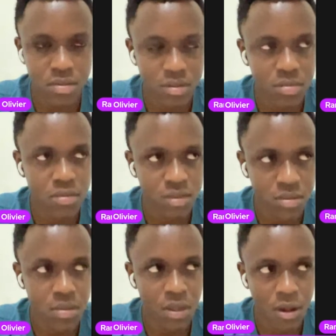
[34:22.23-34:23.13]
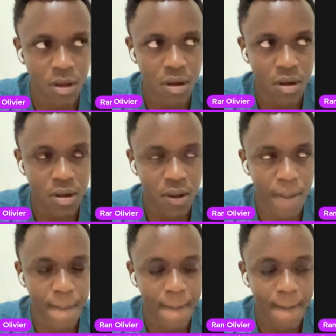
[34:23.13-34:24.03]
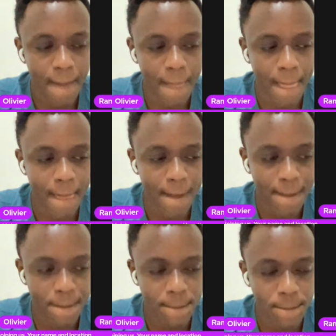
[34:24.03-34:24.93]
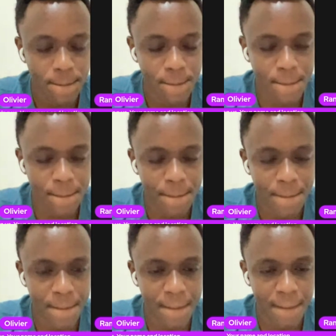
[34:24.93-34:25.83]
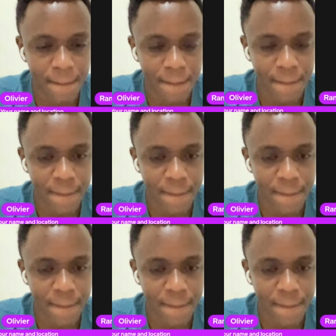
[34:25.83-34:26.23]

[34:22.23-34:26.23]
for total beginners, just transitioning into tech. Thank